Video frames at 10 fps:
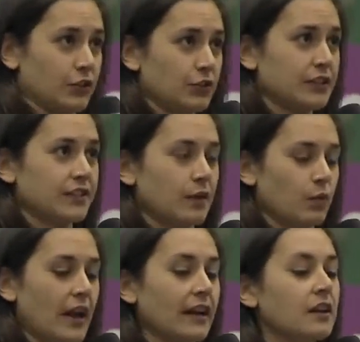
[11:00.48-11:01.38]
to in some
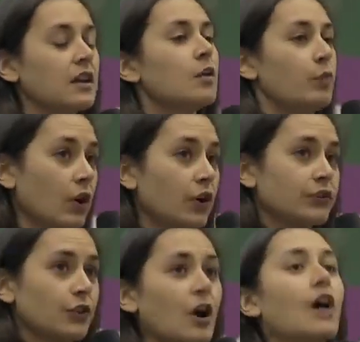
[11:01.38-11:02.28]
way, but
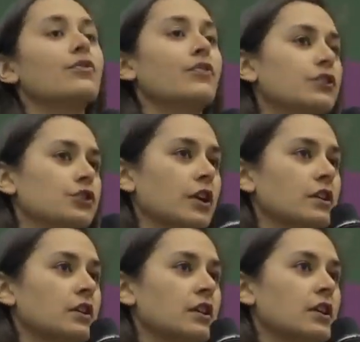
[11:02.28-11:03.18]
also a
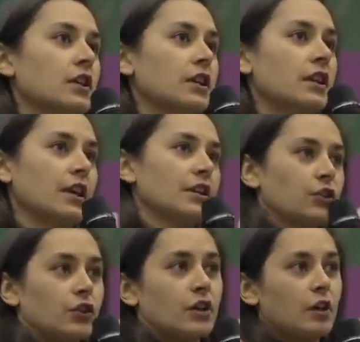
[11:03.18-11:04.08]
function that then
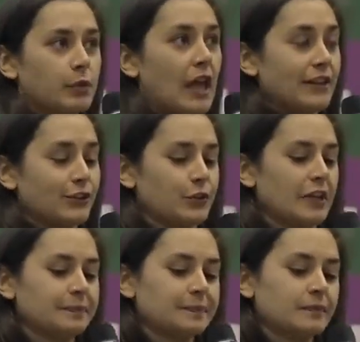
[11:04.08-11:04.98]
you're going to apply to it.